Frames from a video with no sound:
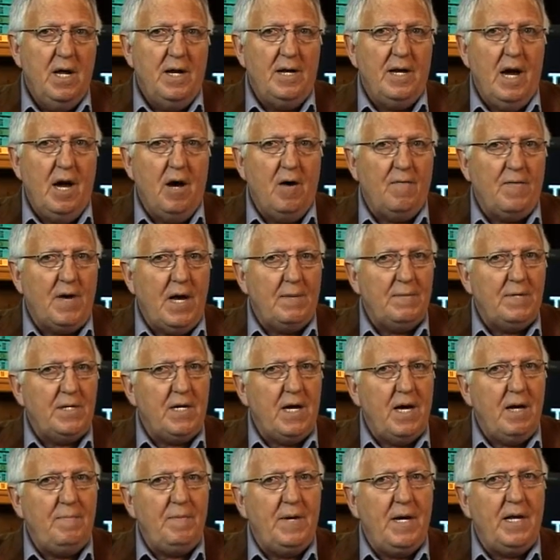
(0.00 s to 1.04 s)
Now, if I'm a
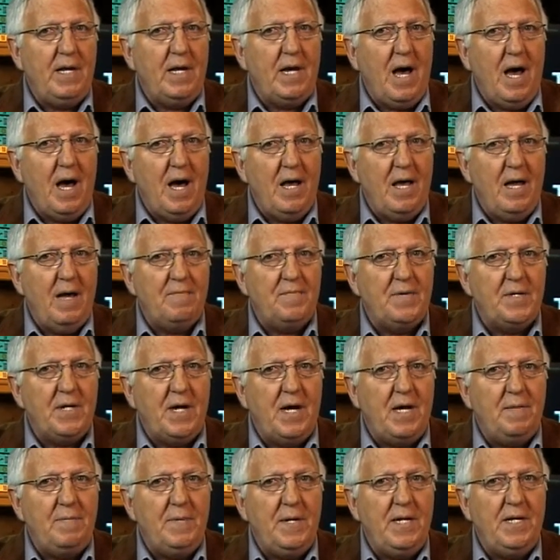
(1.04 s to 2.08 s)
diabetic, I have the
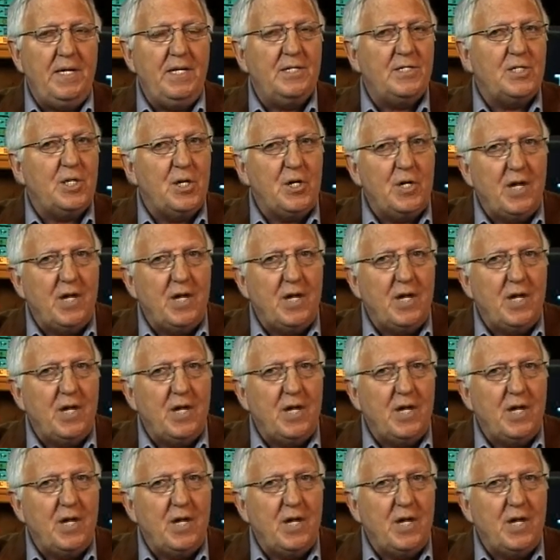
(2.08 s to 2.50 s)
diabetes,